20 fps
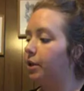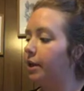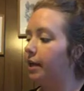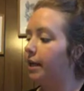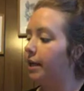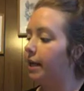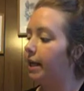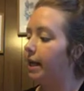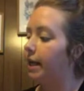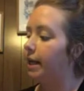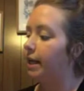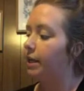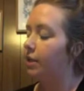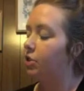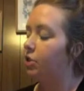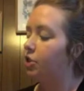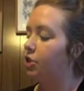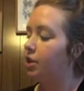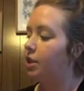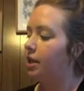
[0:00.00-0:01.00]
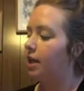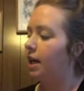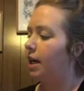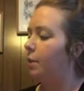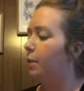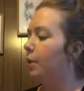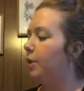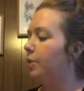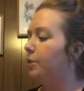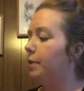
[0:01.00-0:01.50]
in a cage. "I
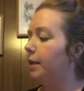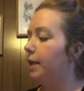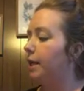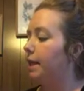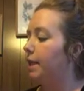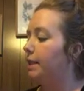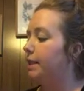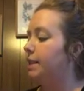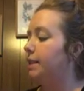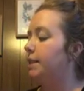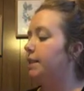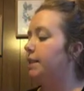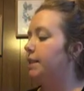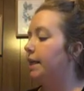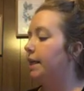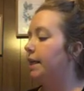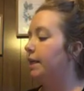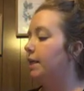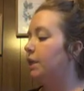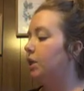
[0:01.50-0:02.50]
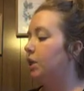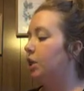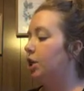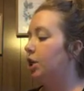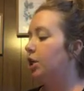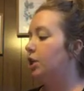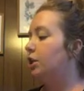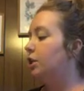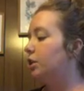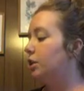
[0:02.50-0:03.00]
wonder what it is," he said.
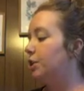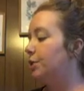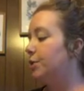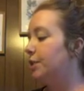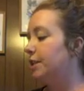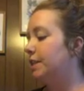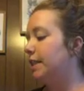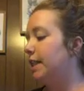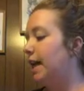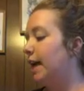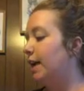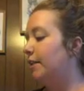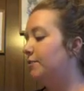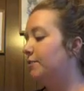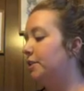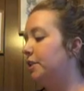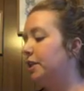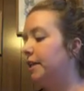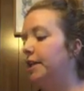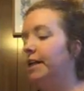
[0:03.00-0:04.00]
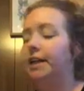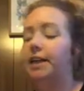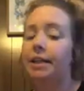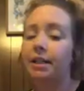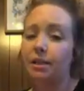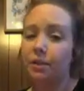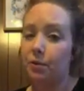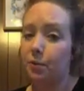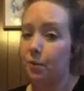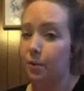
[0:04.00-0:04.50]
Lewis laughed. "It
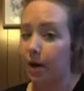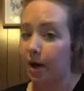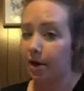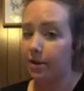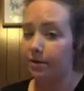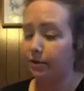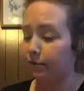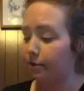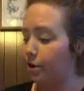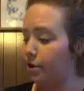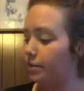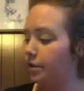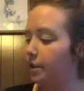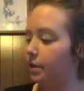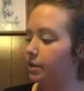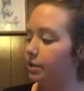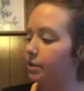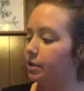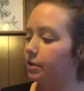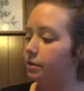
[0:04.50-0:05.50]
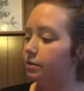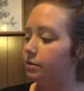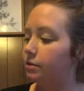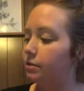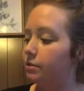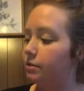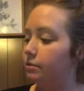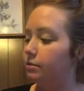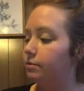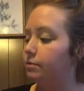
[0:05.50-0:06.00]
is a wet rodent."
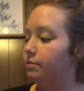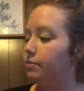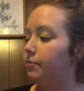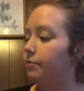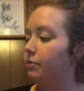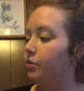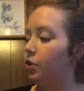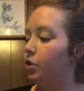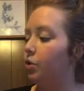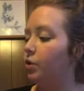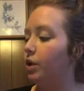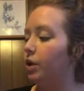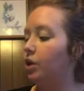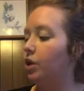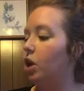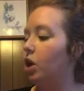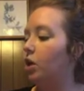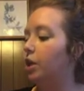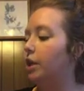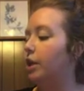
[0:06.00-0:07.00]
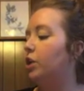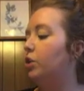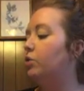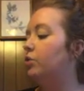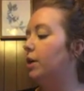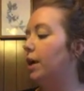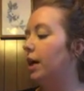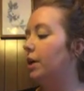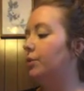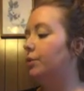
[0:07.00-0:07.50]
"You can call it a
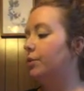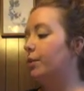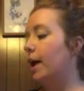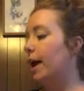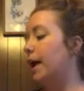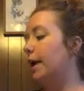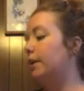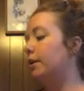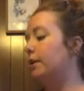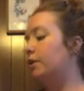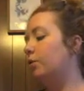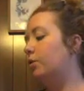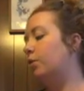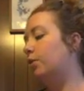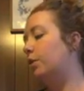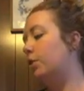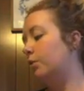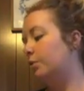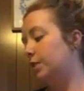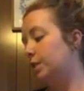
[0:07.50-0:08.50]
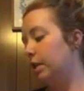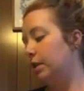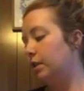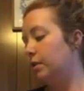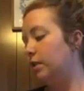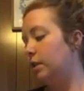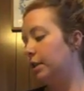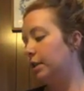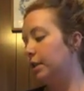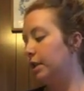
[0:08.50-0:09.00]
ground rat." "No," said
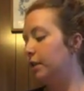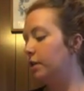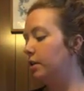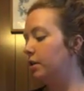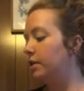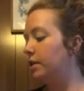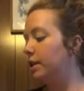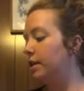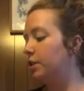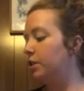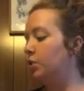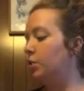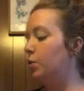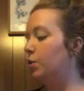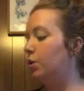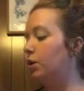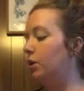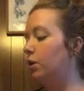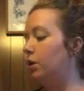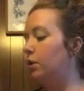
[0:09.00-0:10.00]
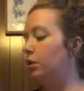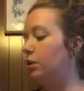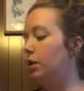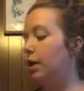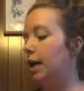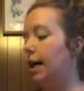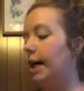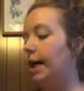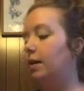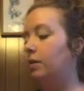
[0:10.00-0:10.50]
Clark. "It looks like a squirrel.
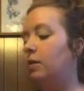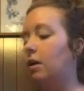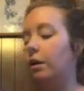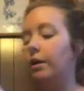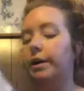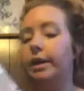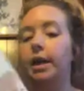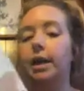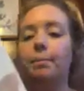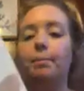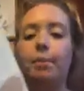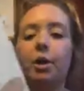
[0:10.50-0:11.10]
I'll call it a